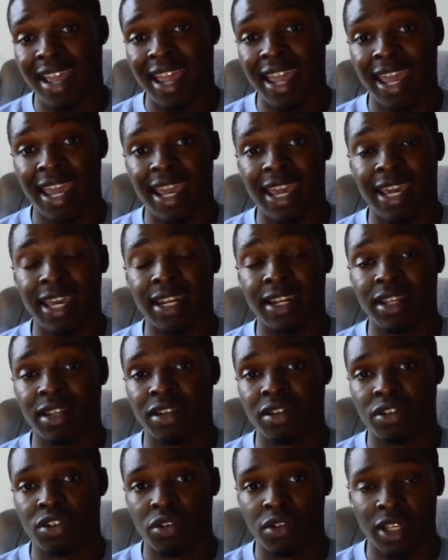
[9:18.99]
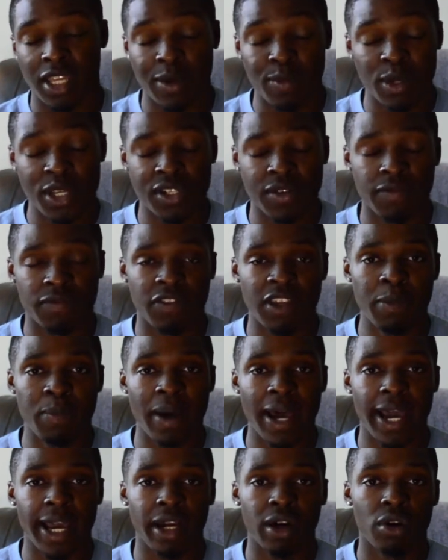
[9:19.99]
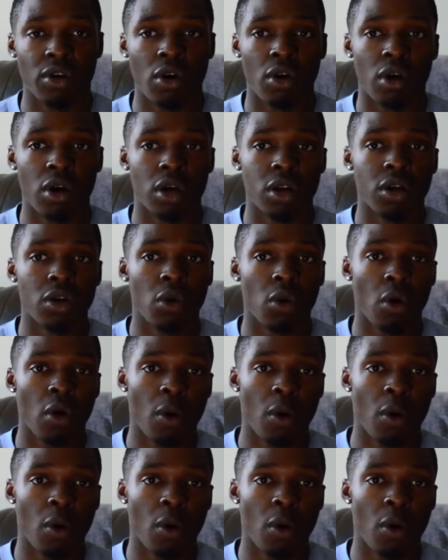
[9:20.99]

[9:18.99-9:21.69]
and give me some feedback on